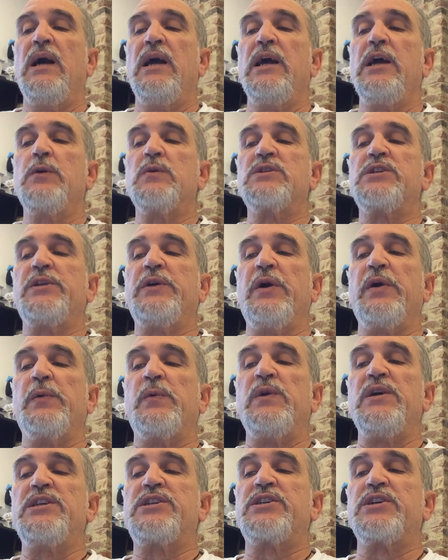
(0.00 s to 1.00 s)
He was doing
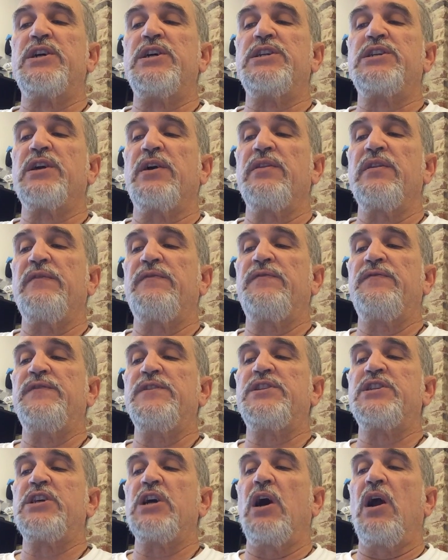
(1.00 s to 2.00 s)
research on the
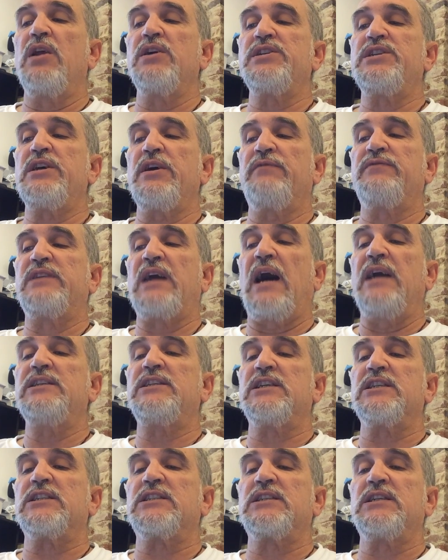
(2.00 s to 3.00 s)
physiology of
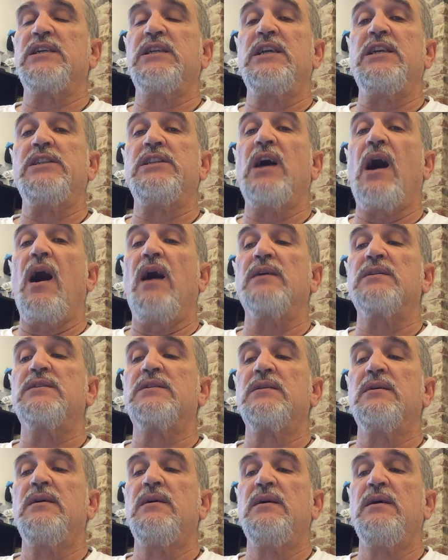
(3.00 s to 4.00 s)
digestion in
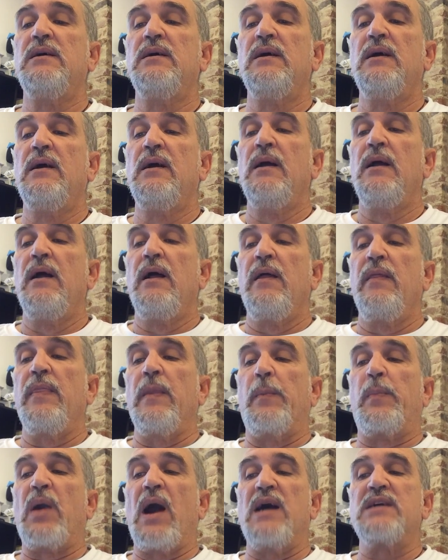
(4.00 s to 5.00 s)
dogs.
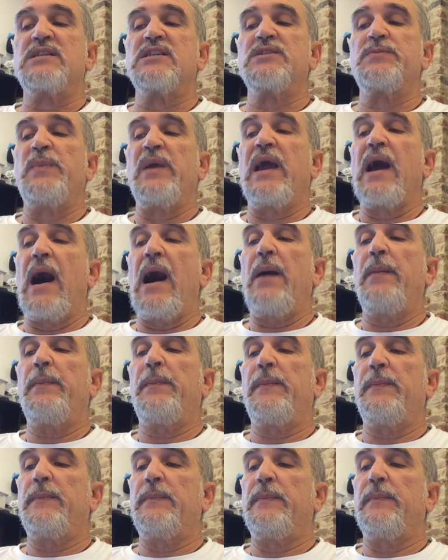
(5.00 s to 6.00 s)
The process began
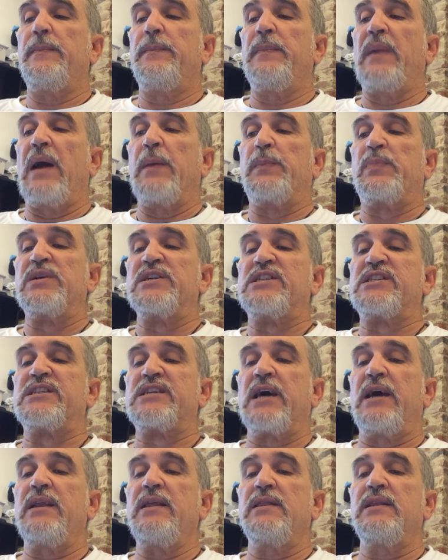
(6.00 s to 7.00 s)
by
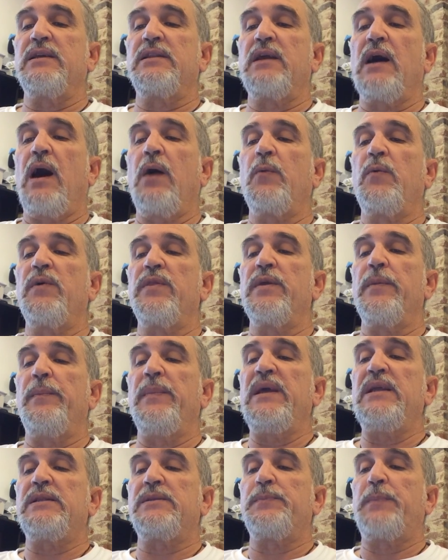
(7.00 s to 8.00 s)
presenting the dog with a
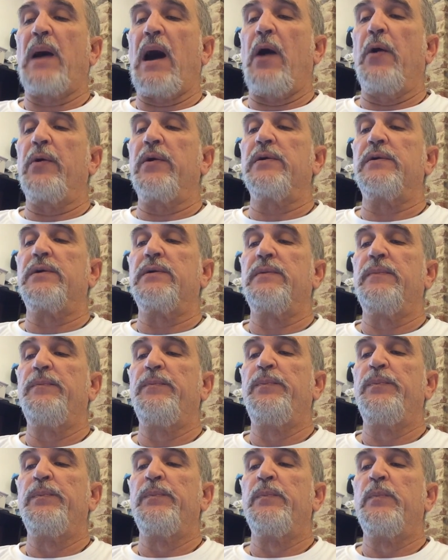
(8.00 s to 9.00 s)
meat powder.
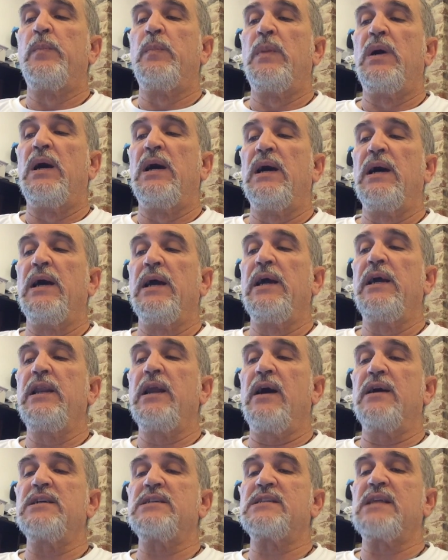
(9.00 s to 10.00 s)
He
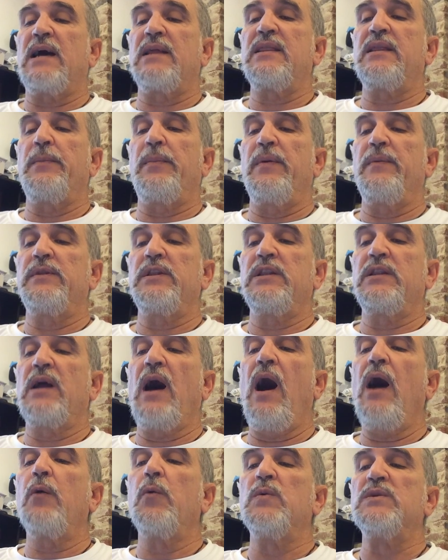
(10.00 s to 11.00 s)
noticed that the
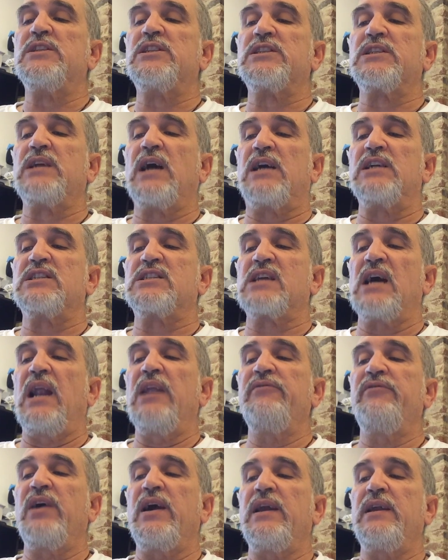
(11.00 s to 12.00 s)
dog would start
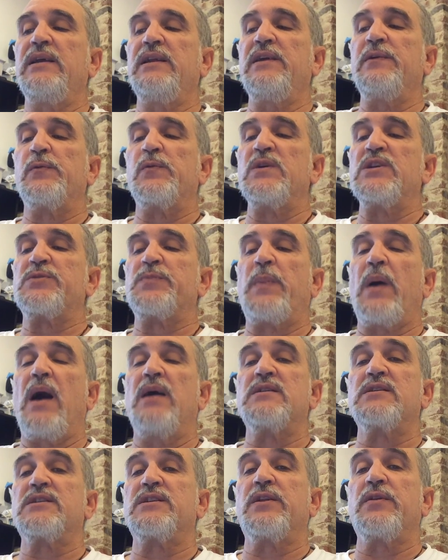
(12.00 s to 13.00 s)
salivating in
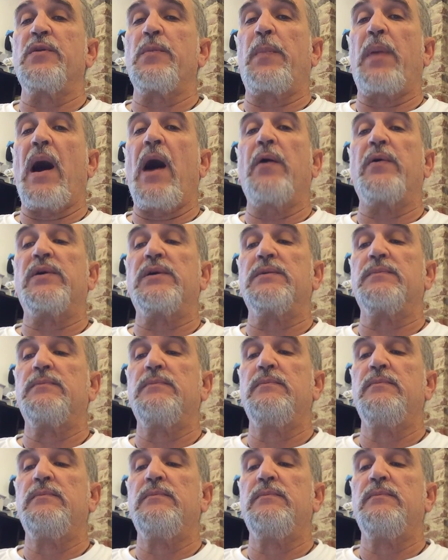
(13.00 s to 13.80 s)
response to the powder.